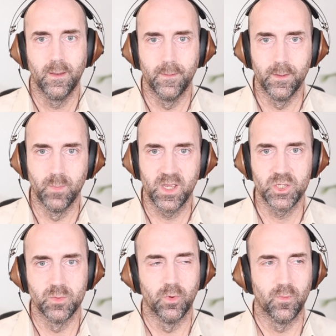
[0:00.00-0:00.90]

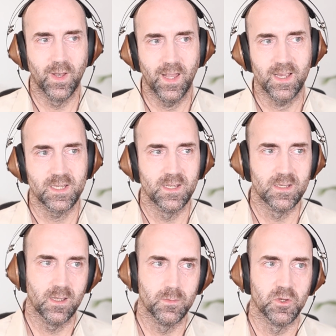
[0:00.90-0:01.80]
makes you more relaxed in
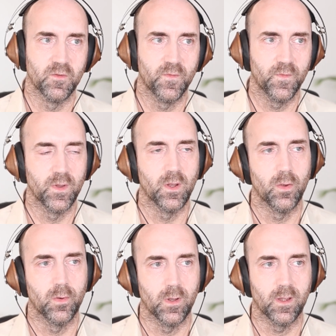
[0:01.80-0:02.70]
terms of,
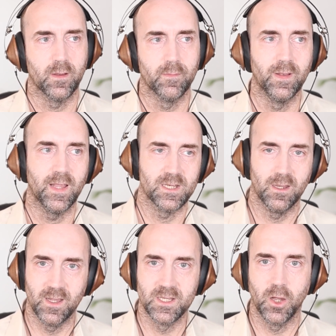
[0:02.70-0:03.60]
like less
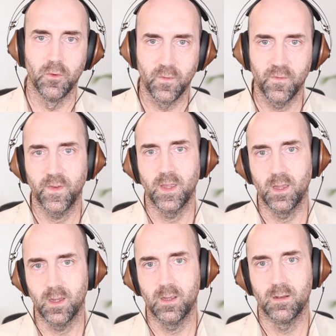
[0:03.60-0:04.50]
likely to
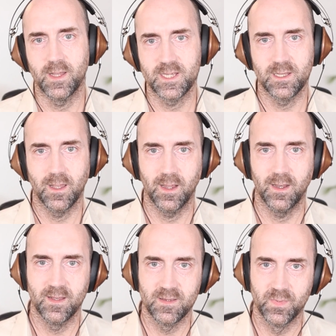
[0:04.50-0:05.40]
overthink, less
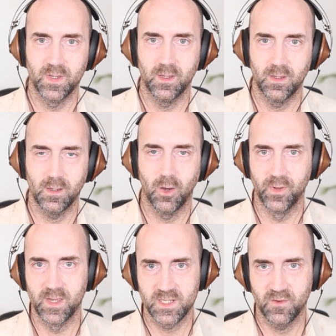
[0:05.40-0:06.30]
likely to be
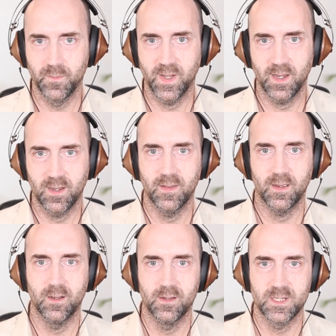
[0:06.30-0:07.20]
holding yourself back, that
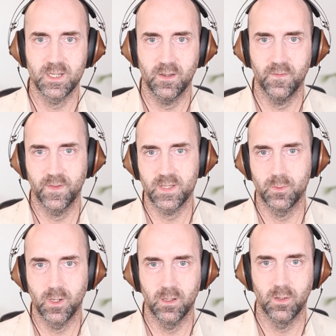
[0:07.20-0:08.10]
kind of stuff. That's
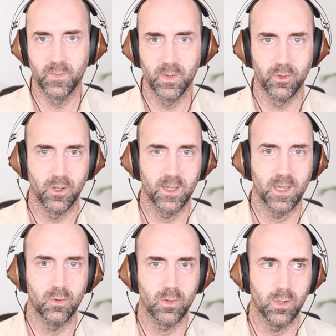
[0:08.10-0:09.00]
why a lot of people like
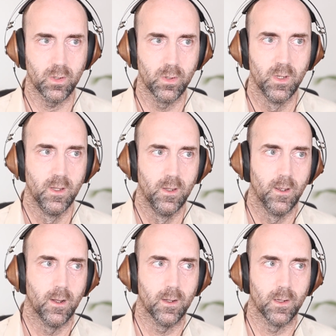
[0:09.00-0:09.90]
alcohol.
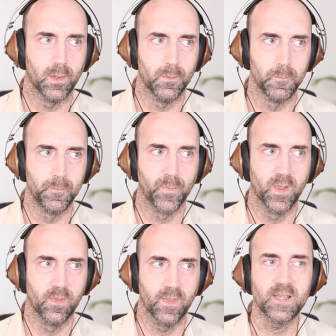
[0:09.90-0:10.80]

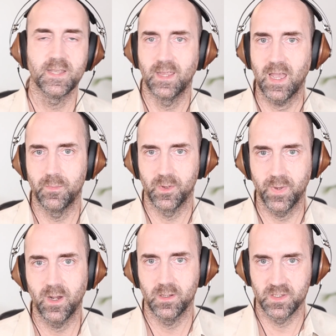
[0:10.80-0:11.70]
That's the GABA
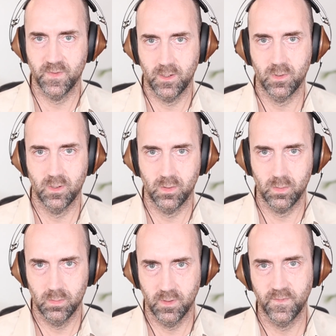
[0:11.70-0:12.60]
part of
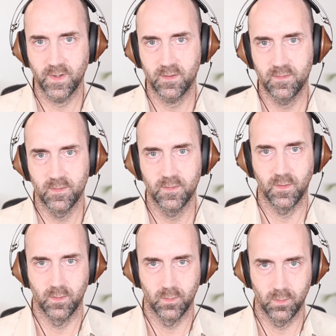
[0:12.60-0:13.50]
alcohol effect.
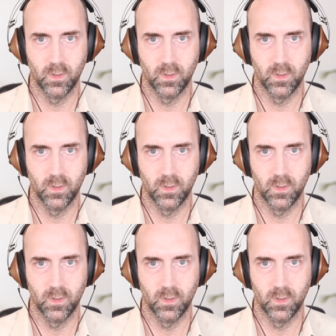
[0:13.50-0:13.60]
So